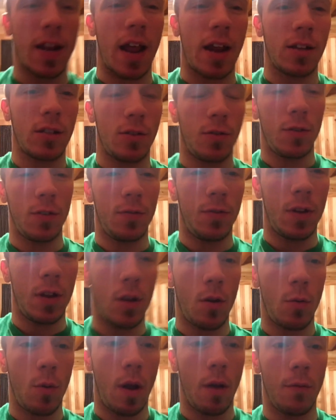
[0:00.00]
an honest series
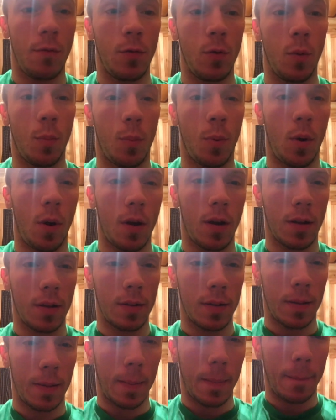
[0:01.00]
video where I review a
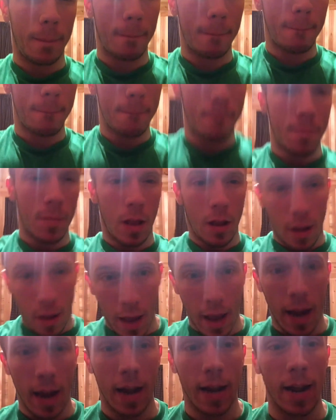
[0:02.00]
product
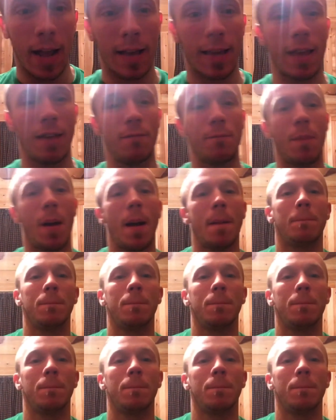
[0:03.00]
and I give my